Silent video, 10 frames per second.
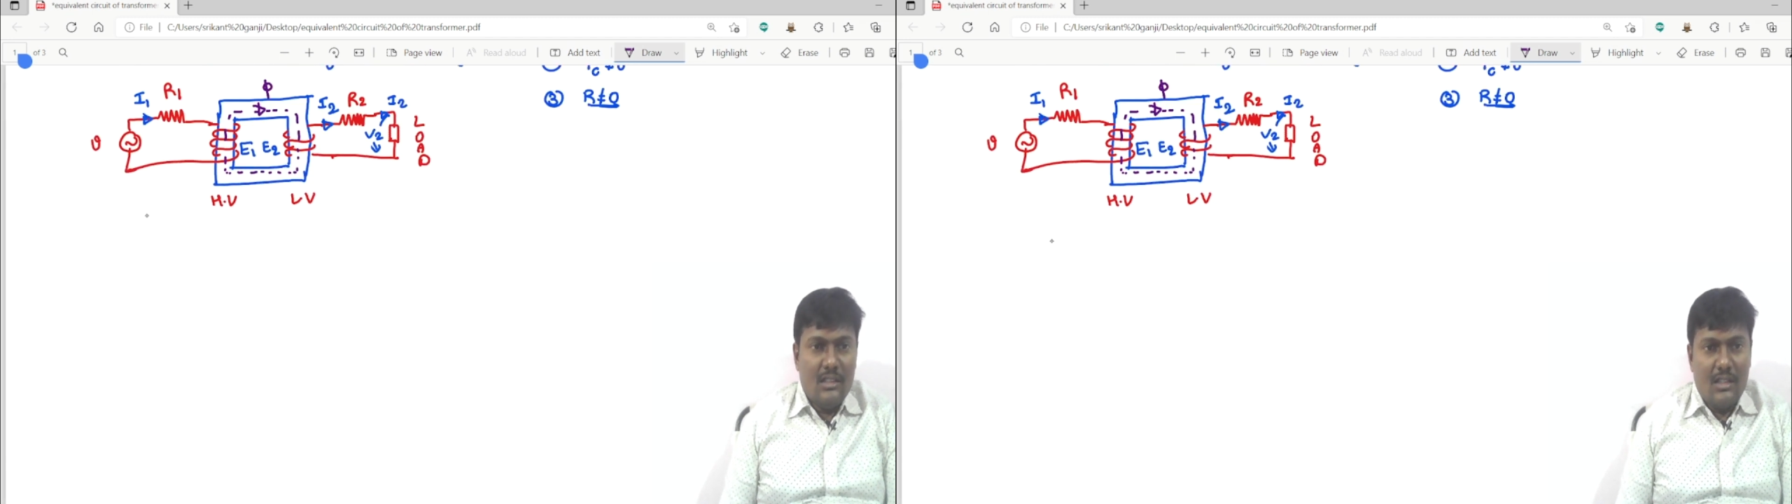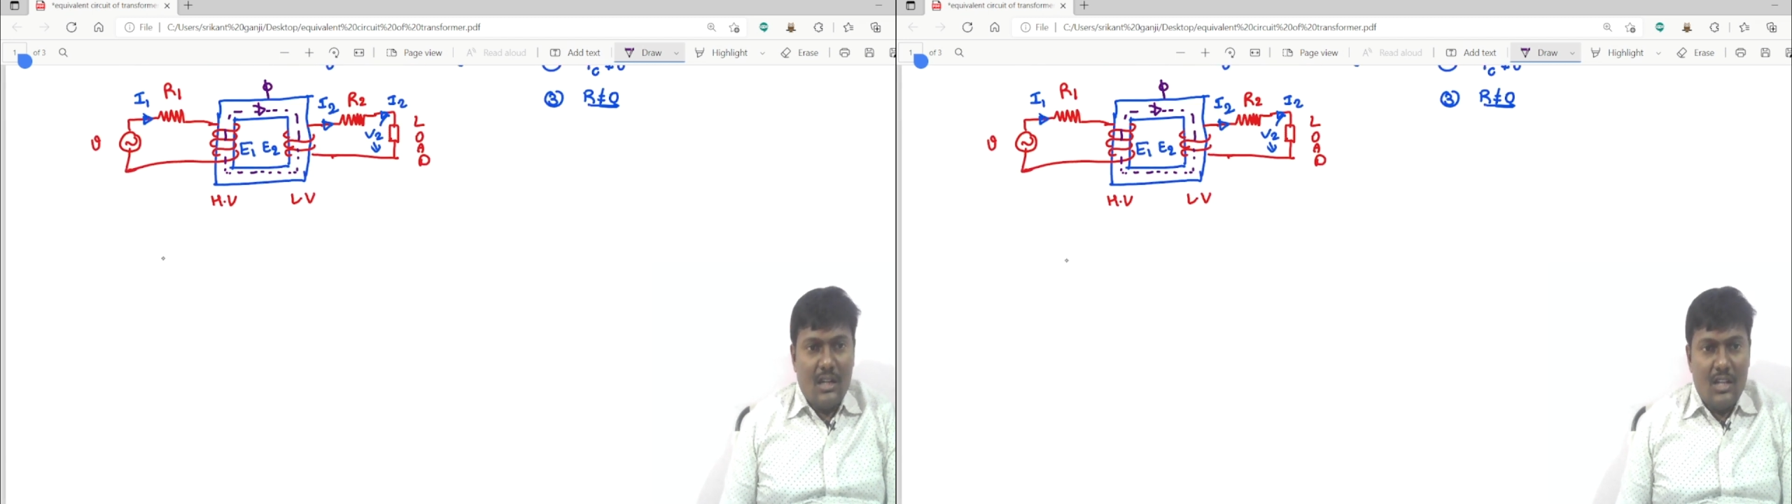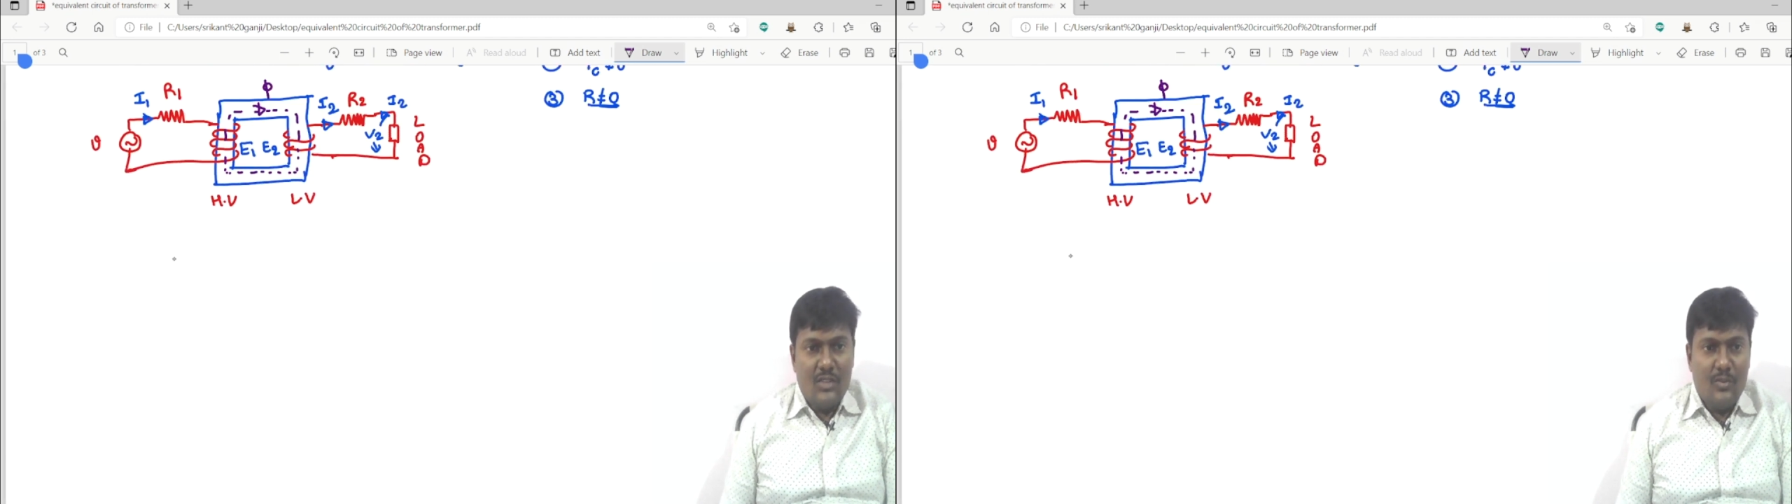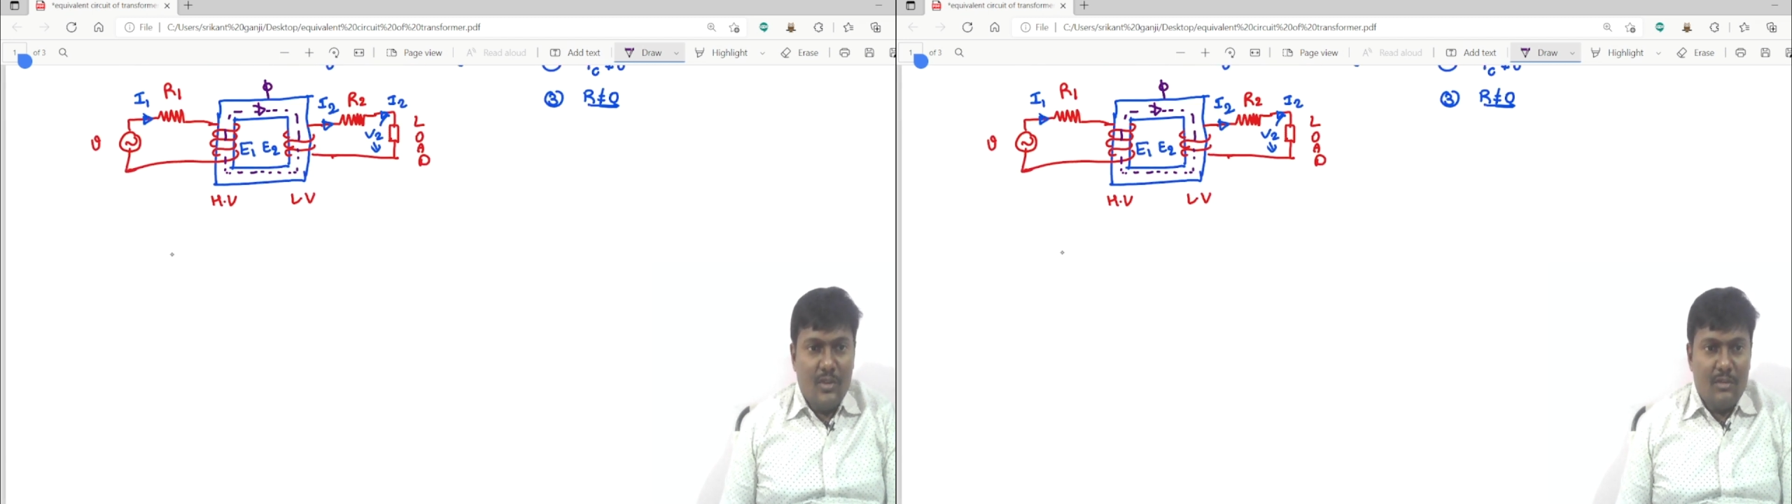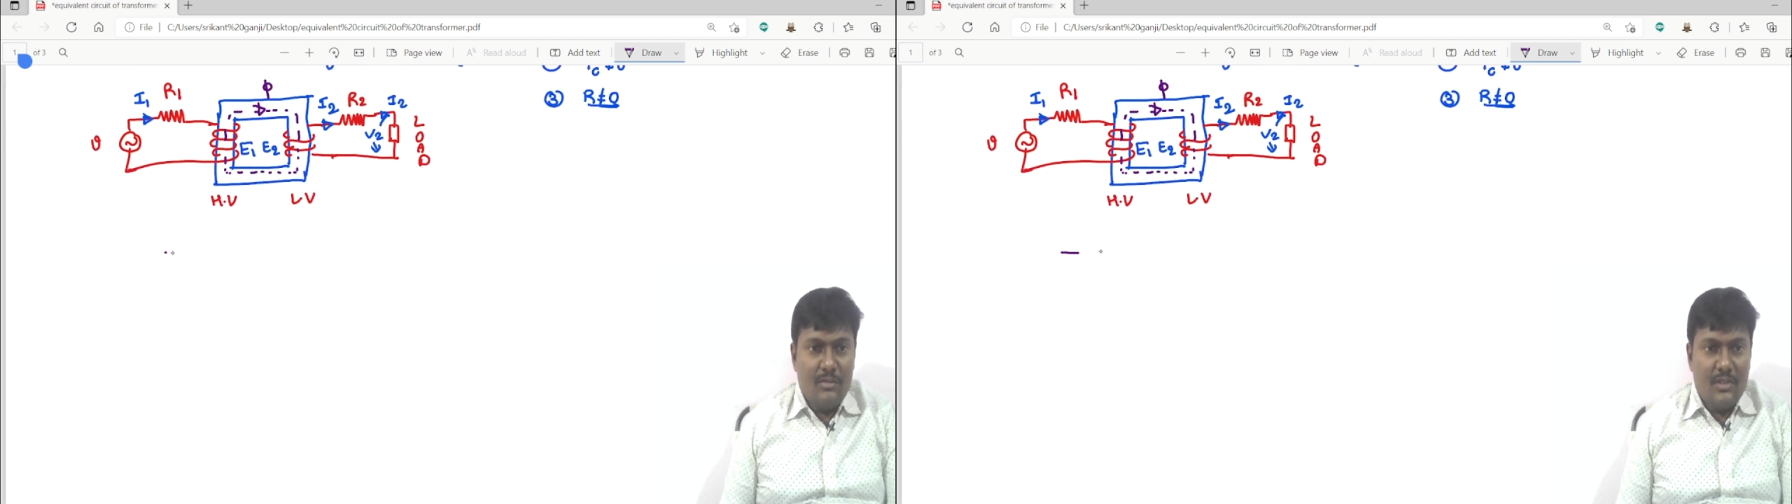transformer